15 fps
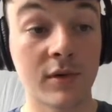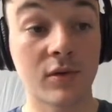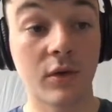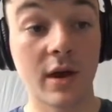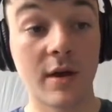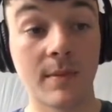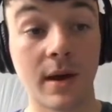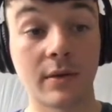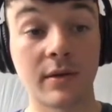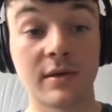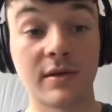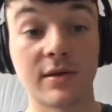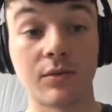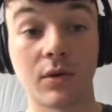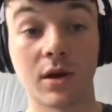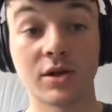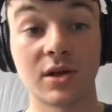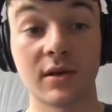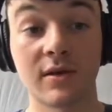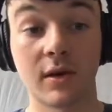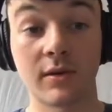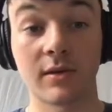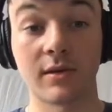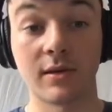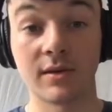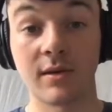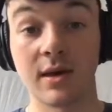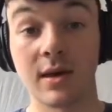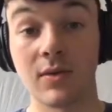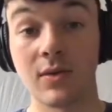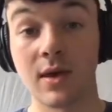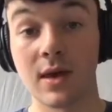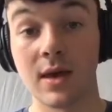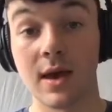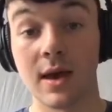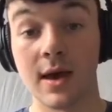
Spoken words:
great about this is we're actually starting to see the